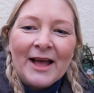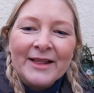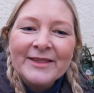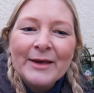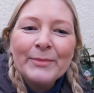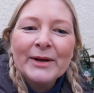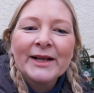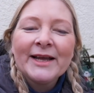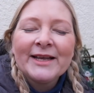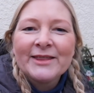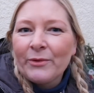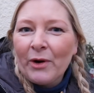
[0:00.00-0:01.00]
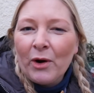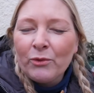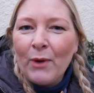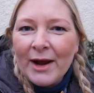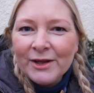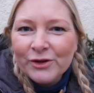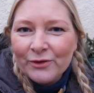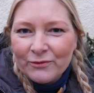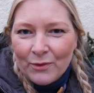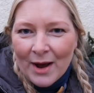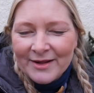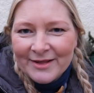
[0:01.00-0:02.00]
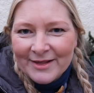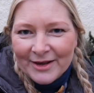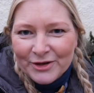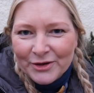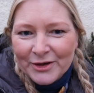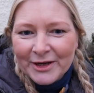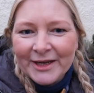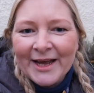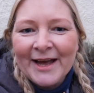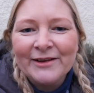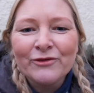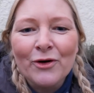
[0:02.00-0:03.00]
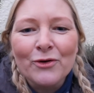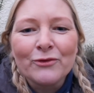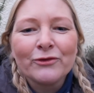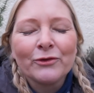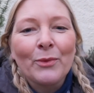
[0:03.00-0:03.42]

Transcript: And typically there are a range of ways that you can get involved,